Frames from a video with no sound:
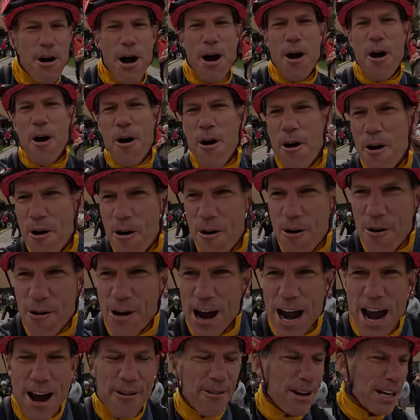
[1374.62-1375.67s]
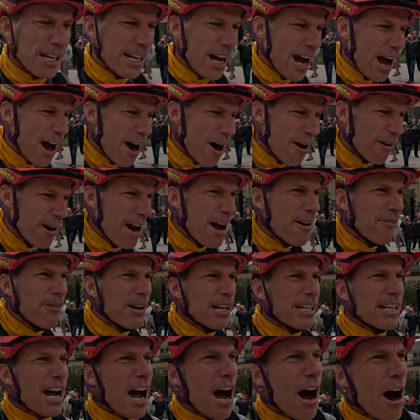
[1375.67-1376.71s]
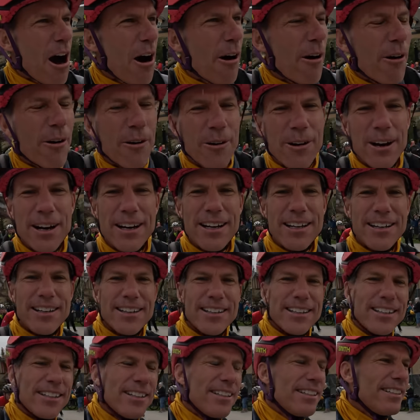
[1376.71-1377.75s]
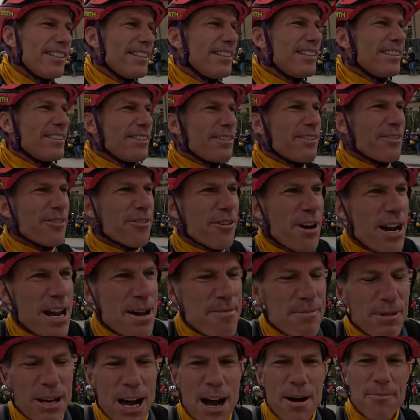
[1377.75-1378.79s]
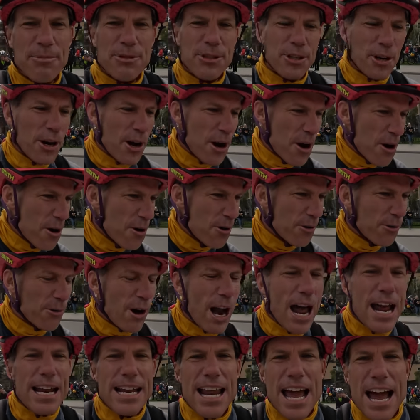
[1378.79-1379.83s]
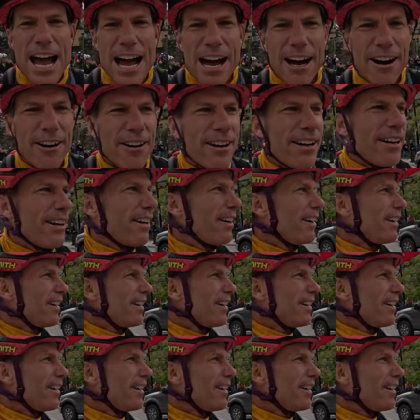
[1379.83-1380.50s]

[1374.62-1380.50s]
Woo! Here we go, here we go. Dream come true right now.